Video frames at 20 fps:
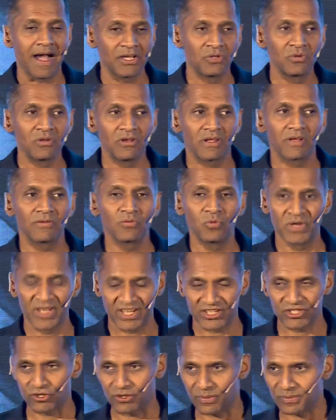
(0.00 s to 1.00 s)
I do a lot of
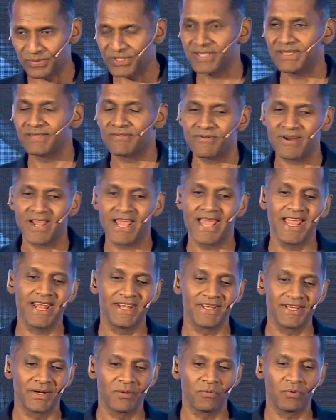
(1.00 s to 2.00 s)
workshops,
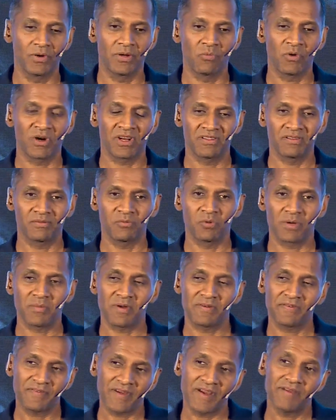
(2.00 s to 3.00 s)
and one
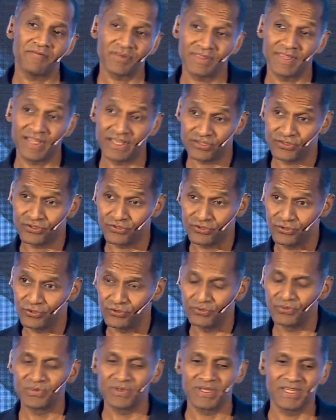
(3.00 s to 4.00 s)
of my favorite things to
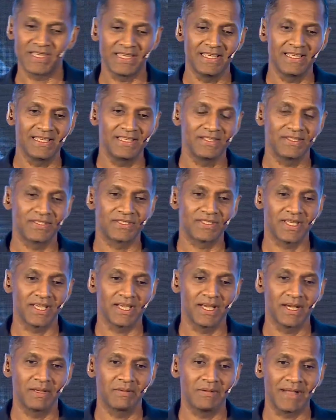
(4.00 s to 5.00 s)
do
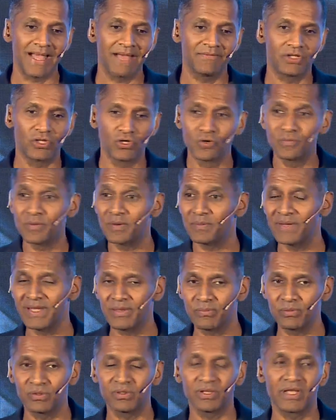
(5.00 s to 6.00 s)
is have a group
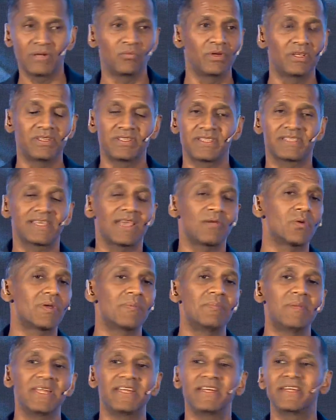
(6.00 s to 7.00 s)
of people, and we just say
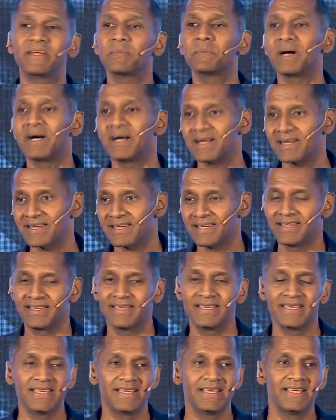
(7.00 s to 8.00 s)
we meet in a
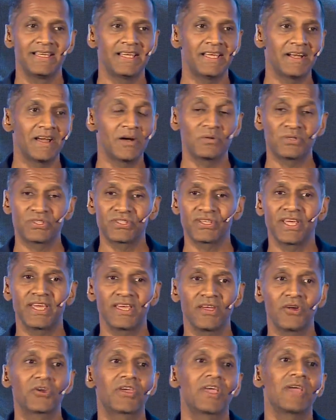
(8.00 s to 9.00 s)
park, and I would
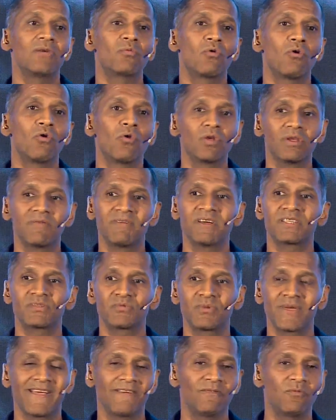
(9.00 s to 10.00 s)
say, okay, all of
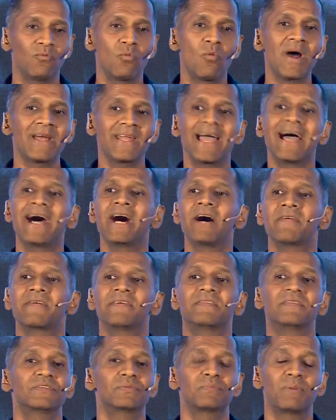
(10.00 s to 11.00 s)
us, we have 1
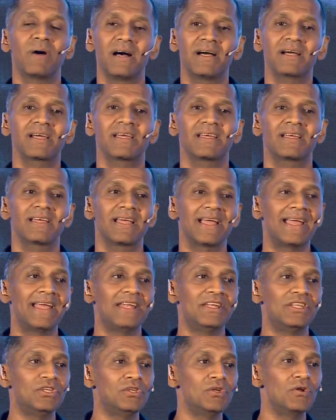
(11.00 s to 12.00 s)
hour in this park,
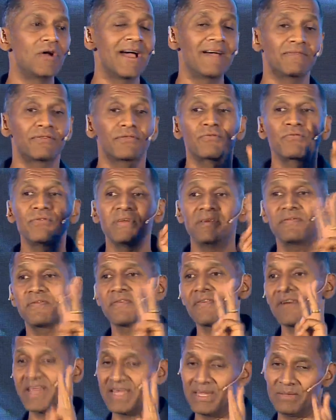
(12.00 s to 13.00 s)
and you have 3
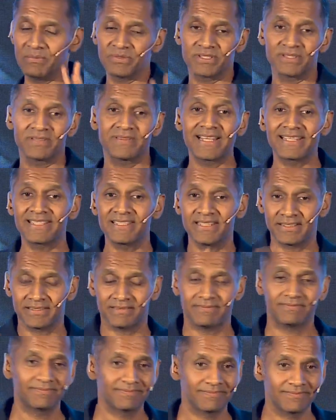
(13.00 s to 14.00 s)
frames, that's
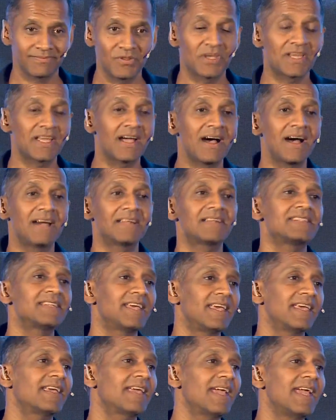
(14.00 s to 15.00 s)
it. You
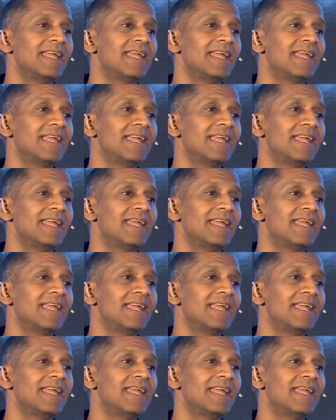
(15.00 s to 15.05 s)
can't